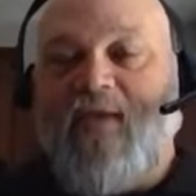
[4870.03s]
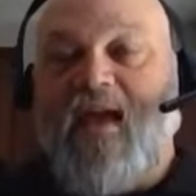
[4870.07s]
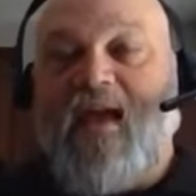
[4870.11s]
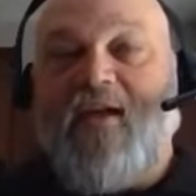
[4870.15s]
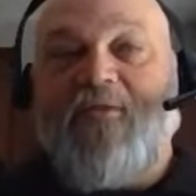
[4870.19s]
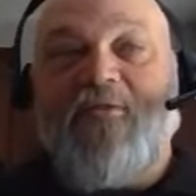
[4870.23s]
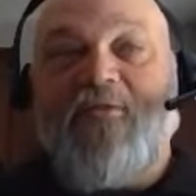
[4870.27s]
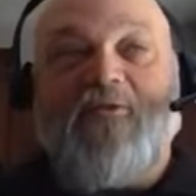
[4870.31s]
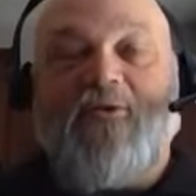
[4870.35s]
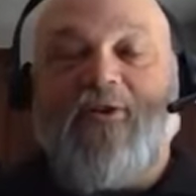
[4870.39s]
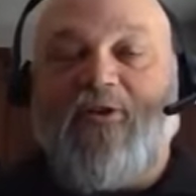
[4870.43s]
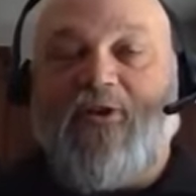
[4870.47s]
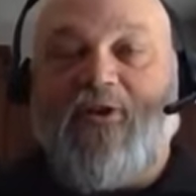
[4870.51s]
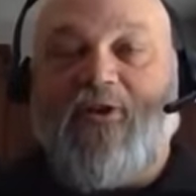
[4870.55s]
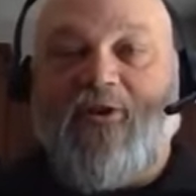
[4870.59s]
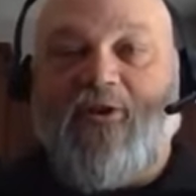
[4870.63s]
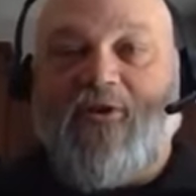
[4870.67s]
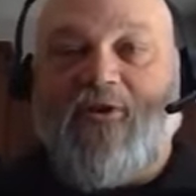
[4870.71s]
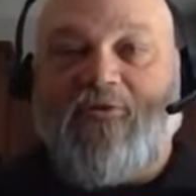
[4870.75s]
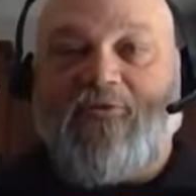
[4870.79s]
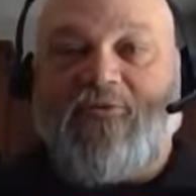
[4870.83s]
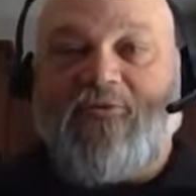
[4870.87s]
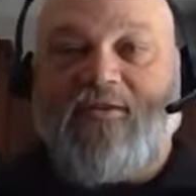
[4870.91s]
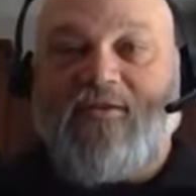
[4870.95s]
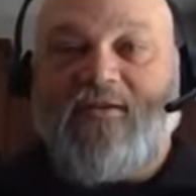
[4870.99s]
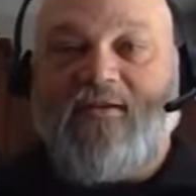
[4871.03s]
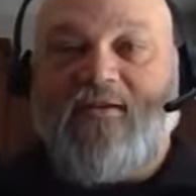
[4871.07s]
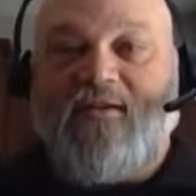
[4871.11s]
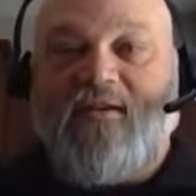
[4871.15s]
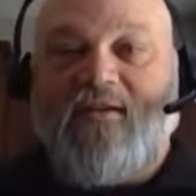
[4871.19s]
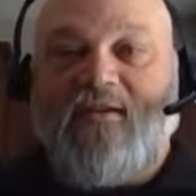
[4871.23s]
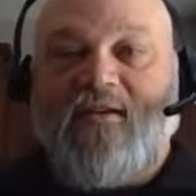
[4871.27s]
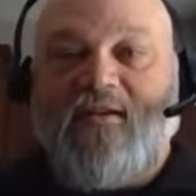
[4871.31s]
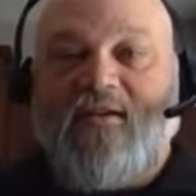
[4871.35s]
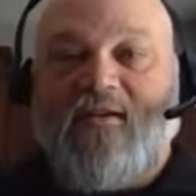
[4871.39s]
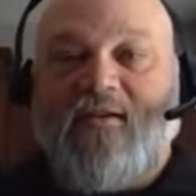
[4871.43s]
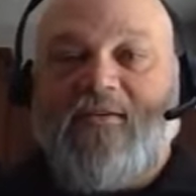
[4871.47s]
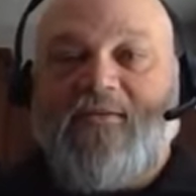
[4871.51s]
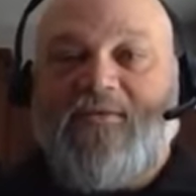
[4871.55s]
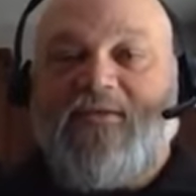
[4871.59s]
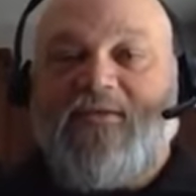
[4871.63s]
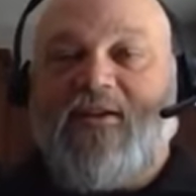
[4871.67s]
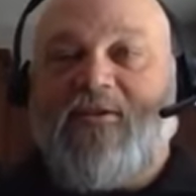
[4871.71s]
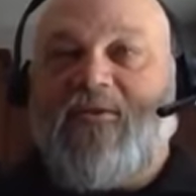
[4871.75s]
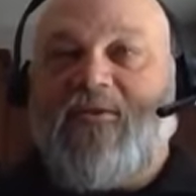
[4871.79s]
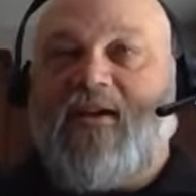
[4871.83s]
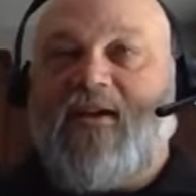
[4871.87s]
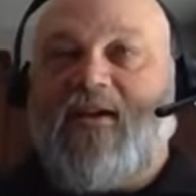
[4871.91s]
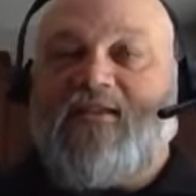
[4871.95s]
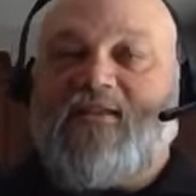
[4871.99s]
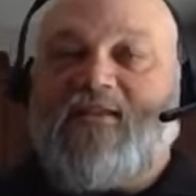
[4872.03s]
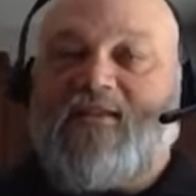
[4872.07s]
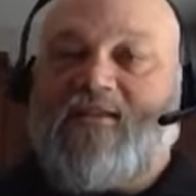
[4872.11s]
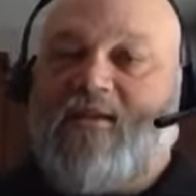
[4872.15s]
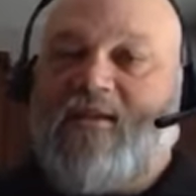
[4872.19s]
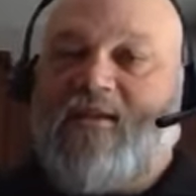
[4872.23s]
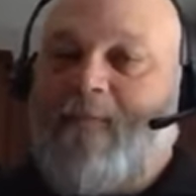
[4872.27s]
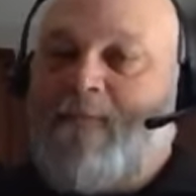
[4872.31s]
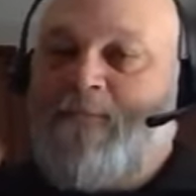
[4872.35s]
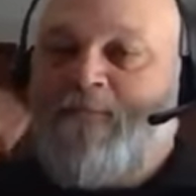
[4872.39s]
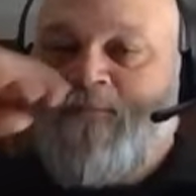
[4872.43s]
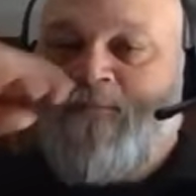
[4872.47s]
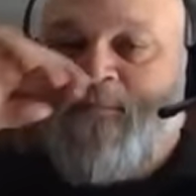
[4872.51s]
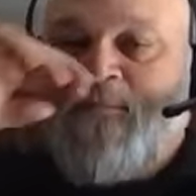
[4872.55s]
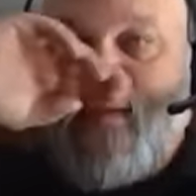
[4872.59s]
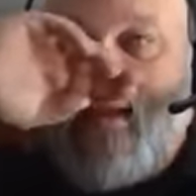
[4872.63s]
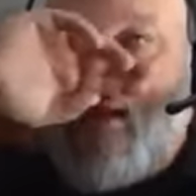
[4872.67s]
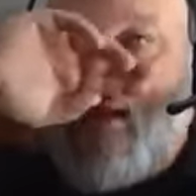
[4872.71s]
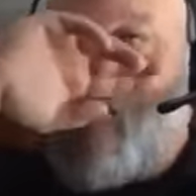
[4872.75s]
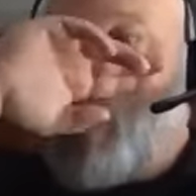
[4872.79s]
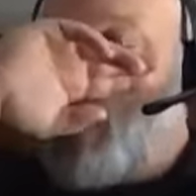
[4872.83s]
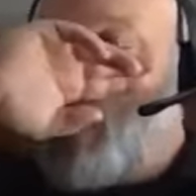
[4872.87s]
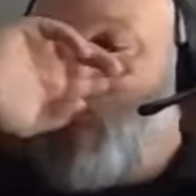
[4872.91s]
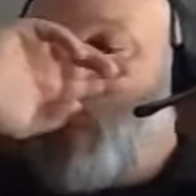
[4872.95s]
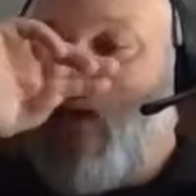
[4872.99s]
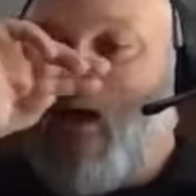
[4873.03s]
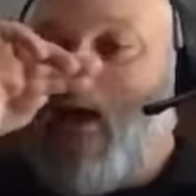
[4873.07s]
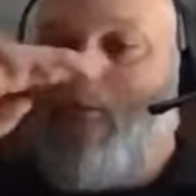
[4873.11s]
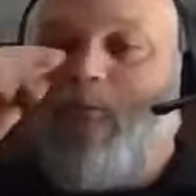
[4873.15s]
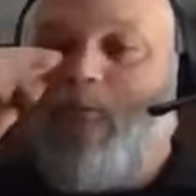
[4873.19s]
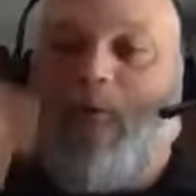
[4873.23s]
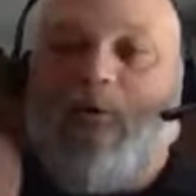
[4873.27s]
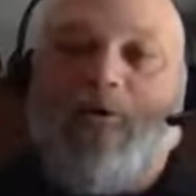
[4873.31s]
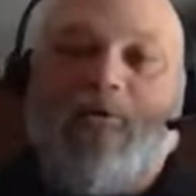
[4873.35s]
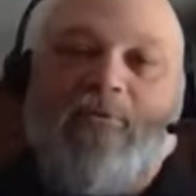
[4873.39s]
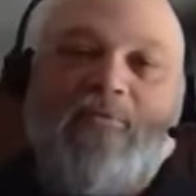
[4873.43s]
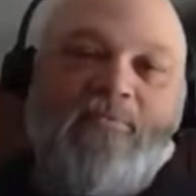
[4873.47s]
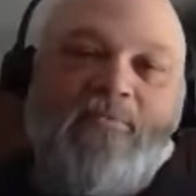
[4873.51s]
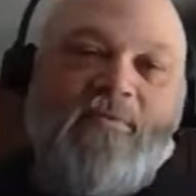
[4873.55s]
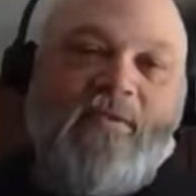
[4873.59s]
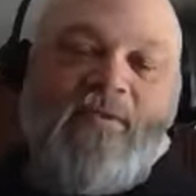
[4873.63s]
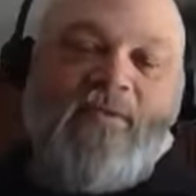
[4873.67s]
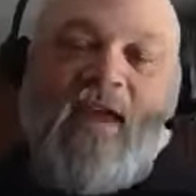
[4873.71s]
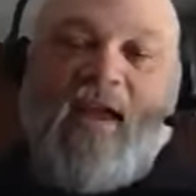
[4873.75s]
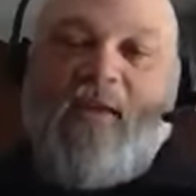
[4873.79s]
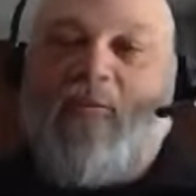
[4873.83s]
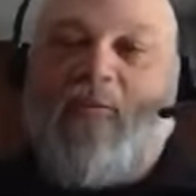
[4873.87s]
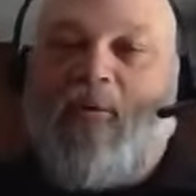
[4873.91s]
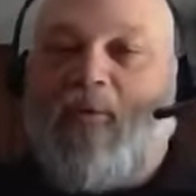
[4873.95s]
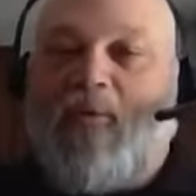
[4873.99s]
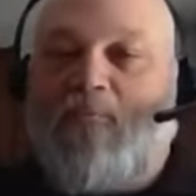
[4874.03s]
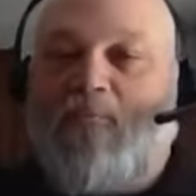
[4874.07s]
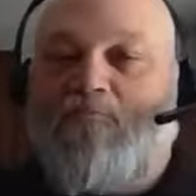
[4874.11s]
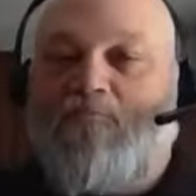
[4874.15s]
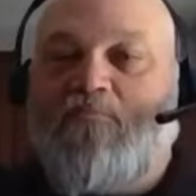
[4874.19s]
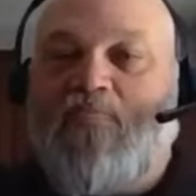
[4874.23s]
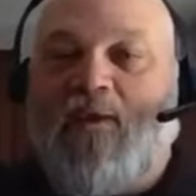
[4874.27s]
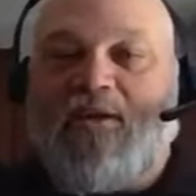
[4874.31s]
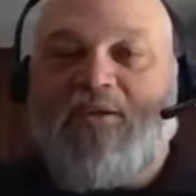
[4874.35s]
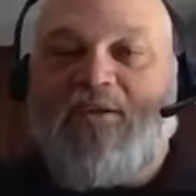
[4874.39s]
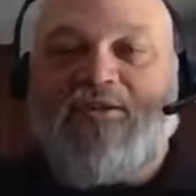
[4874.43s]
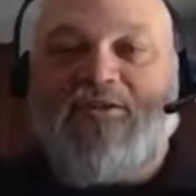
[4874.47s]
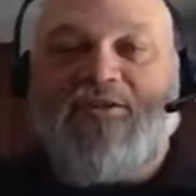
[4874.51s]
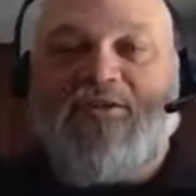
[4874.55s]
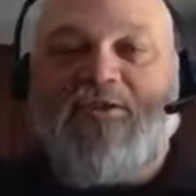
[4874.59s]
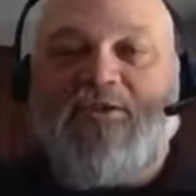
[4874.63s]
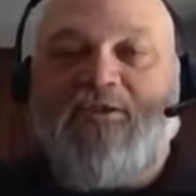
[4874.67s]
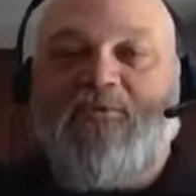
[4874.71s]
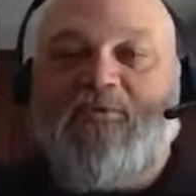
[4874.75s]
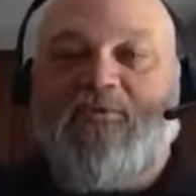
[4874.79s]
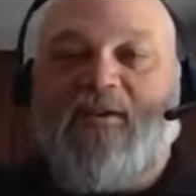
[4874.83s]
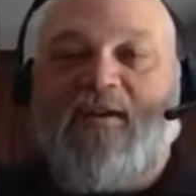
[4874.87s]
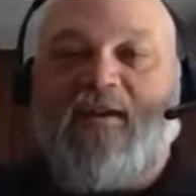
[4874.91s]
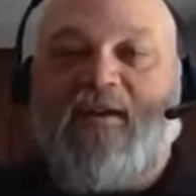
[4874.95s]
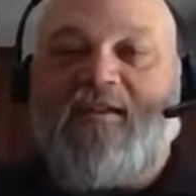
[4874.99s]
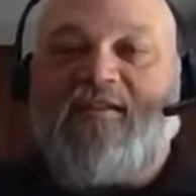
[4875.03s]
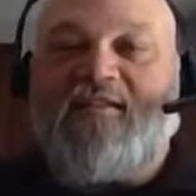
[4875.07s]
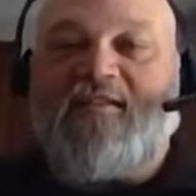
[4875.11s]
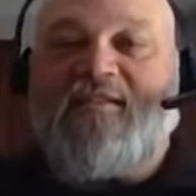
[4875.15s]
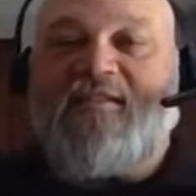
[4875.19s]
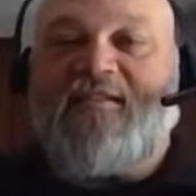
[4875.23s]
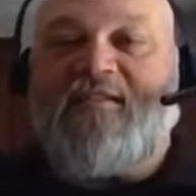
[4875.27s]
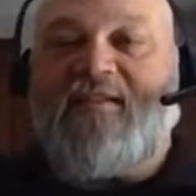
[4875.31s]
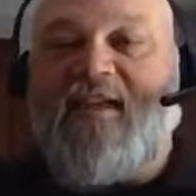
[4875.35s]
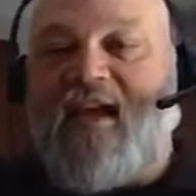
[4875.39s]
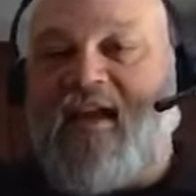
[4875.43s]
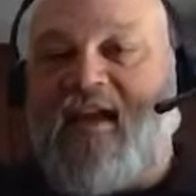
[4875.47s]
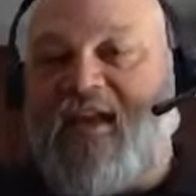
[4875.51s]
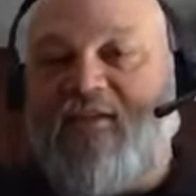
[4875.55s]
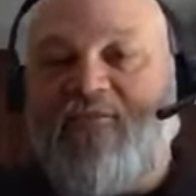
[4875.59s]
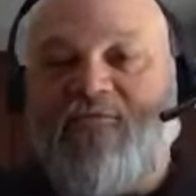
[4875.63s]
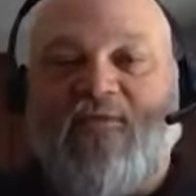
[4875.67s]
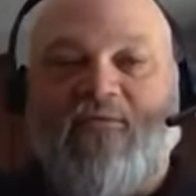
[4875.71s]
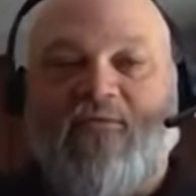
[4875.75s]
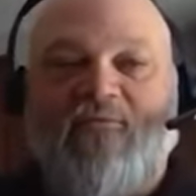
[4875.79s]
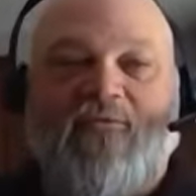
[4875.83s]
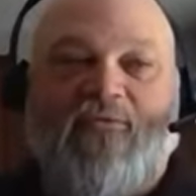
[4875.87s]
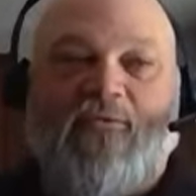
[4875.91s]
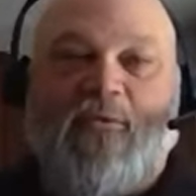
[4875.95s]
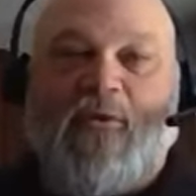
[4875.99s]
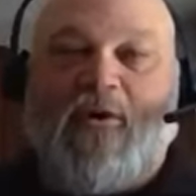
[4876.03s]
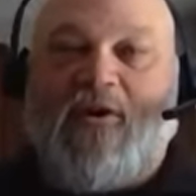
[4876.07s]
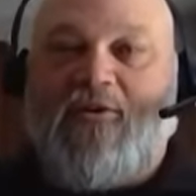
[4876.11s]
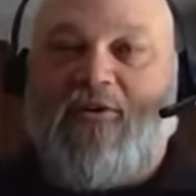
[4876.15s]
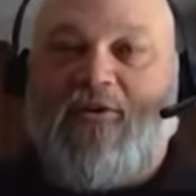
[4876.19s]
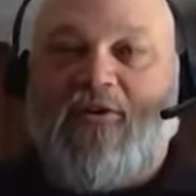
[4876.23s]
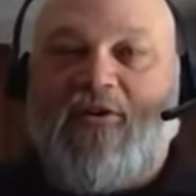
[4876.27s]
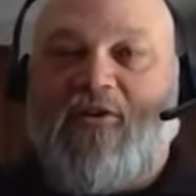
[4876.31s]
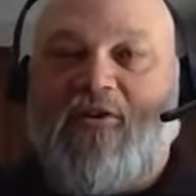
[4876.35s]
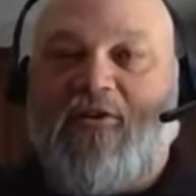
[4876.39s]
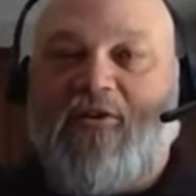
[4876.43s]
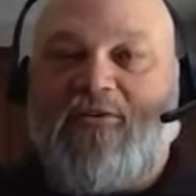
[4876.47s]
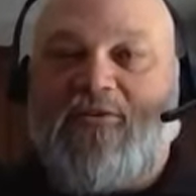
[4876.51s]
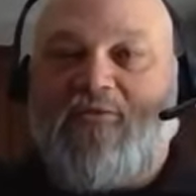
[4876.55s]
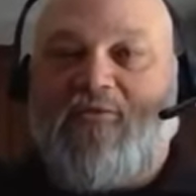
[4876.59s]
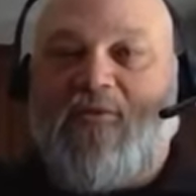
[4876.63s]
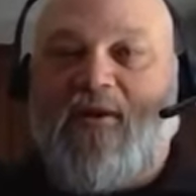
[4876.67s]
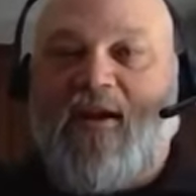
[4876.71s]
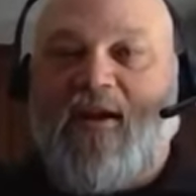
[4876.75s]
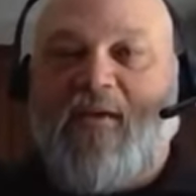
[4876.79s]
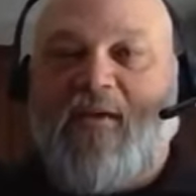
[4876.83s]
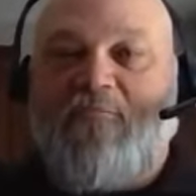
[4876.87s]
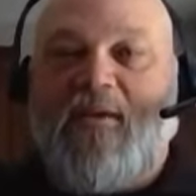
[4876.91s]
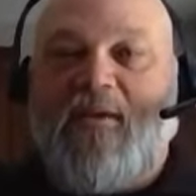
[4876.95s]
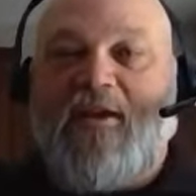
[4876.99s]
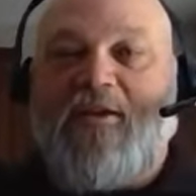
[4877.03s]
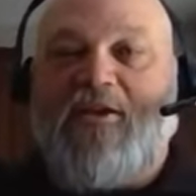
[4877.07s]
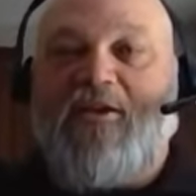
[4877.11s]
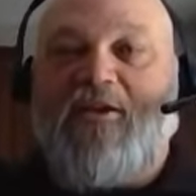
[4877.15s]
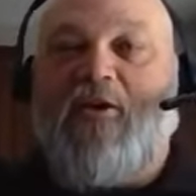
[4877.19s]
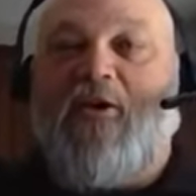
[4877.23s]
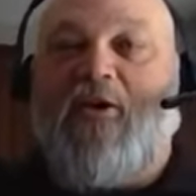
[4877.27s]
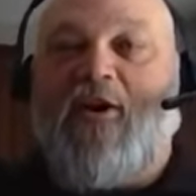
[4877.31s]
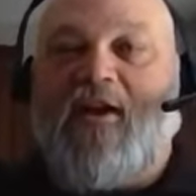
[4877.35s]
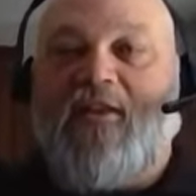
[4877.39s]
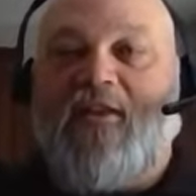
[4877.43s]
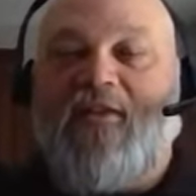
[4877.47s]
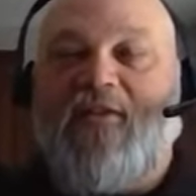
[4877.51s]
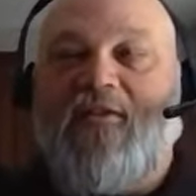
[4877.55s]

And they're in herds, yeah. So it's, you know, they will they will bust you in a second from four hundred yards away and be gone.